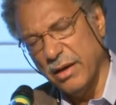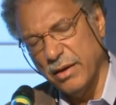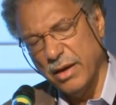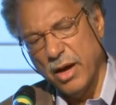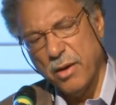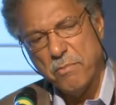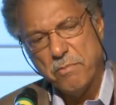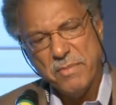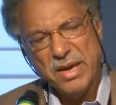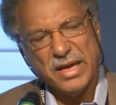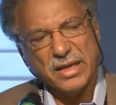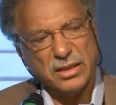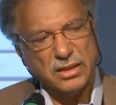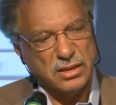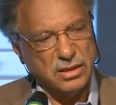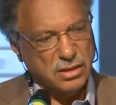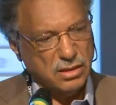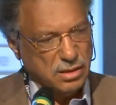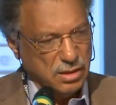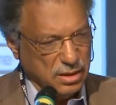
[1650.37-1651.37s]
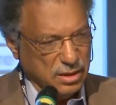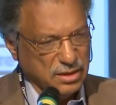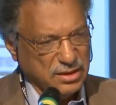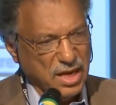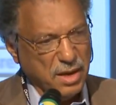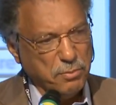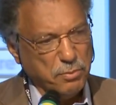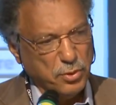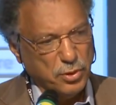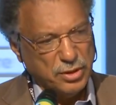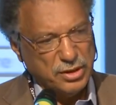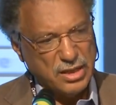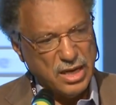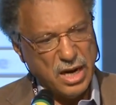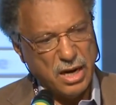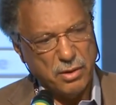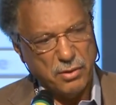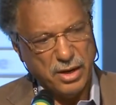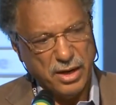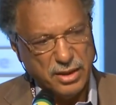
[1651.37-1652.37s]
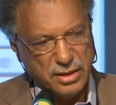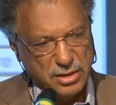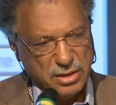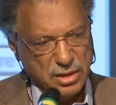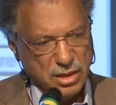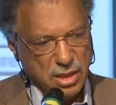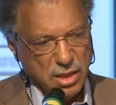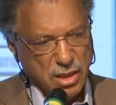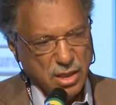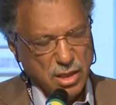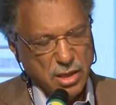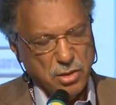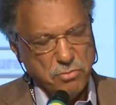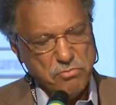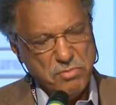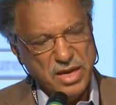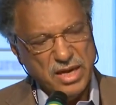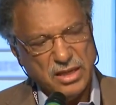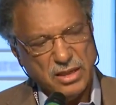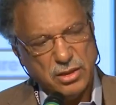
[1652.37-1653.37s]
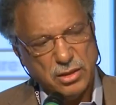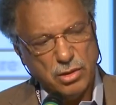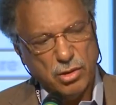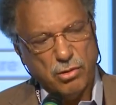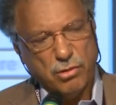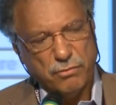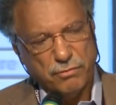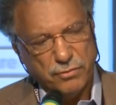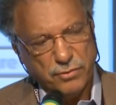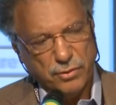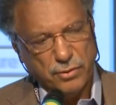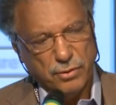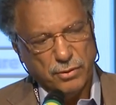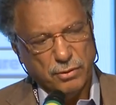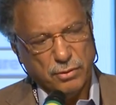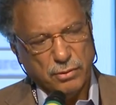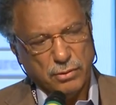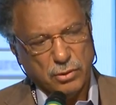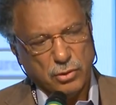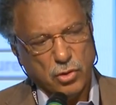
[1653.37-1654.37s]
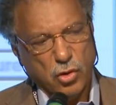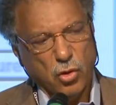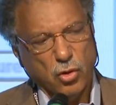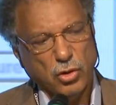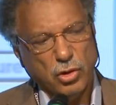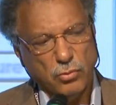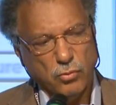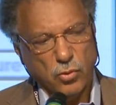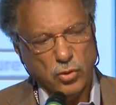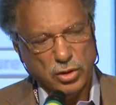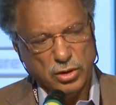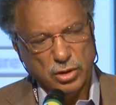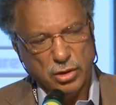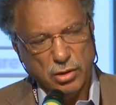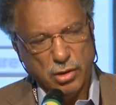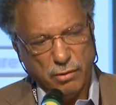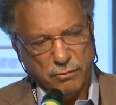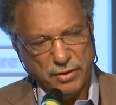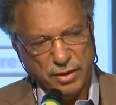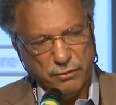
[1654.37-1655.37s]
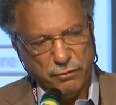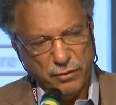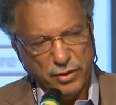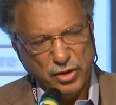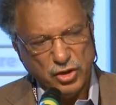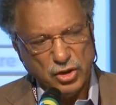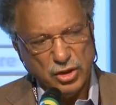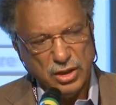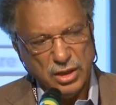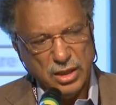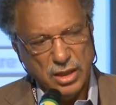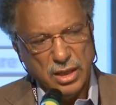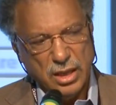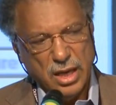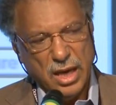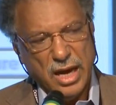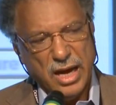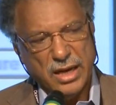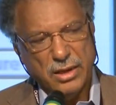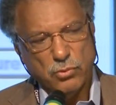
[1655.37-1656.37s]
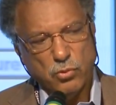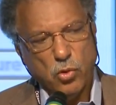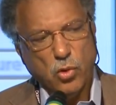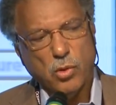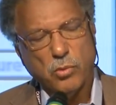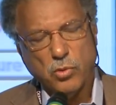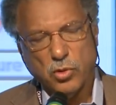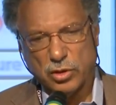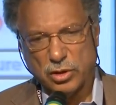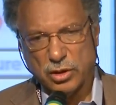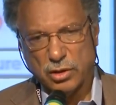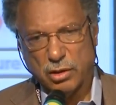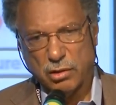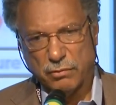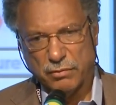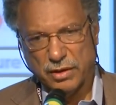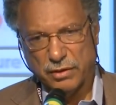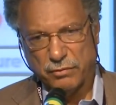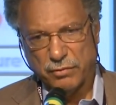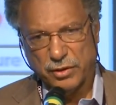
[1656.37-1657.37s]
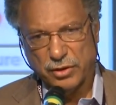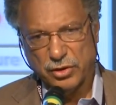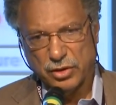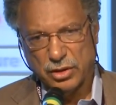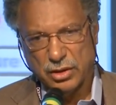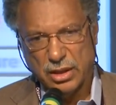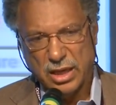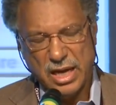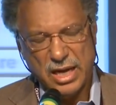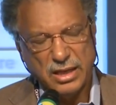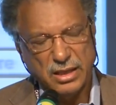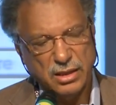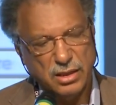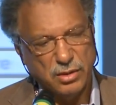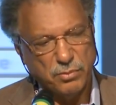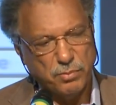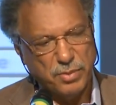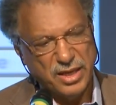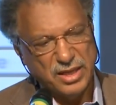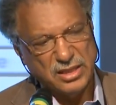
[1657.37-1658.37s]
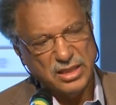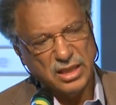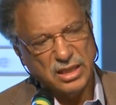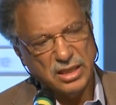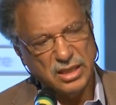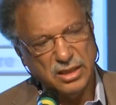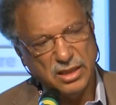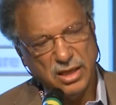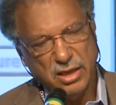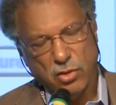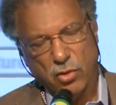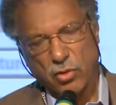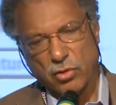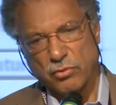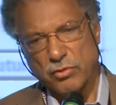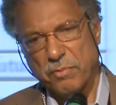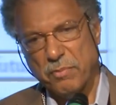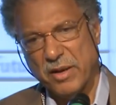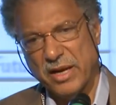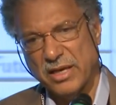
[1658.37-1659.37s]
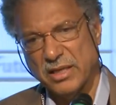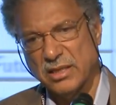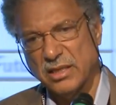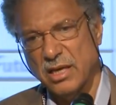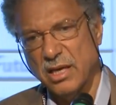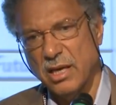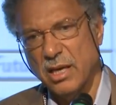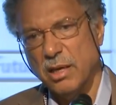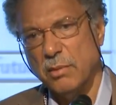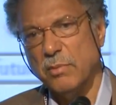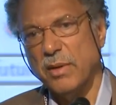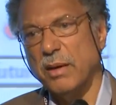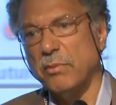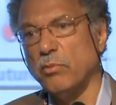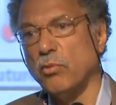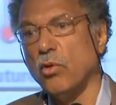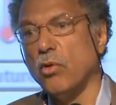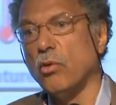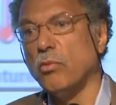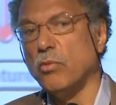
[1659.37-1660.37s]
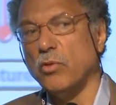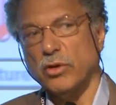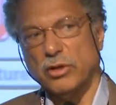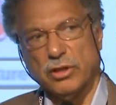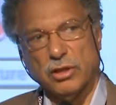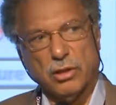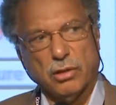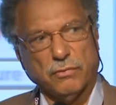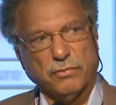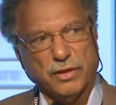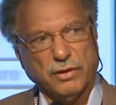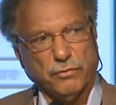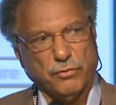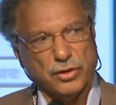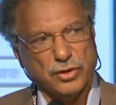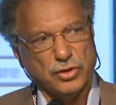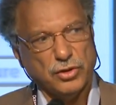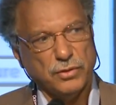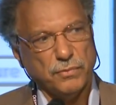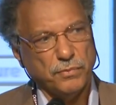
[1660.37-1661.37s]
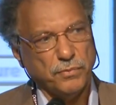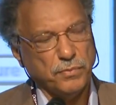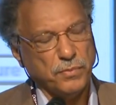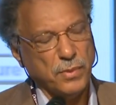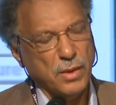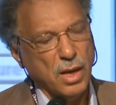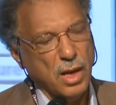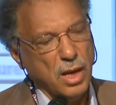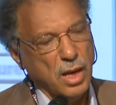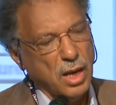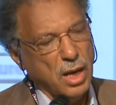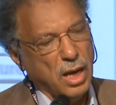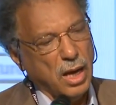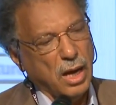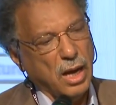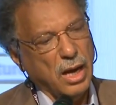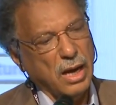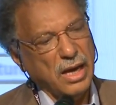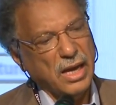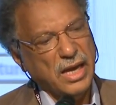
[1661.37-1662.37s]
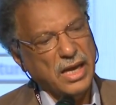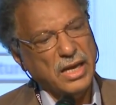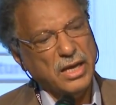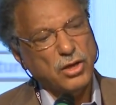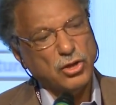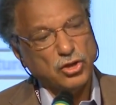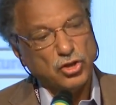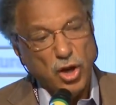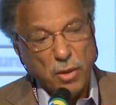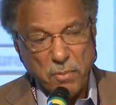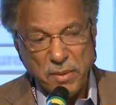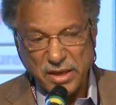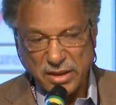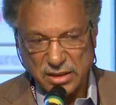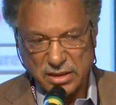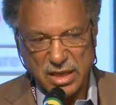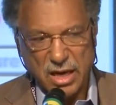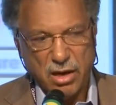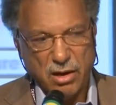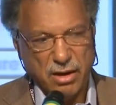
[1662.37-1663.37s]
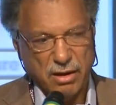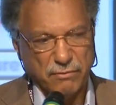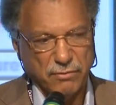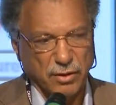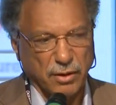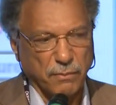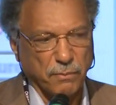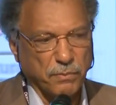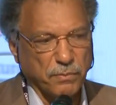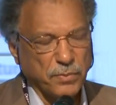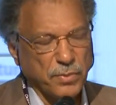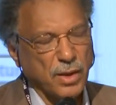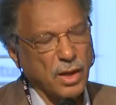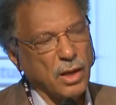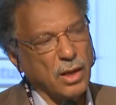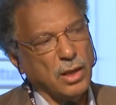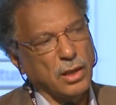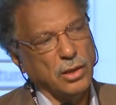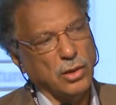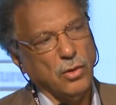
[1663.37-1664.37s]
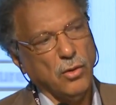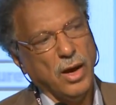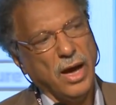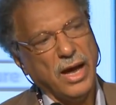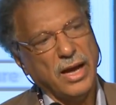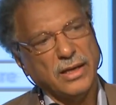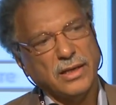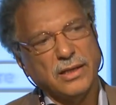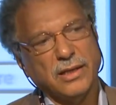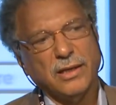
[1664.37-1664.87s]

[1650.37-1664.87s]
a mix in temperate areas, a mix of cold water loving fish and warm water loving fish. And basically they're all replaced by warm water loving fish. In the tropics, however, you had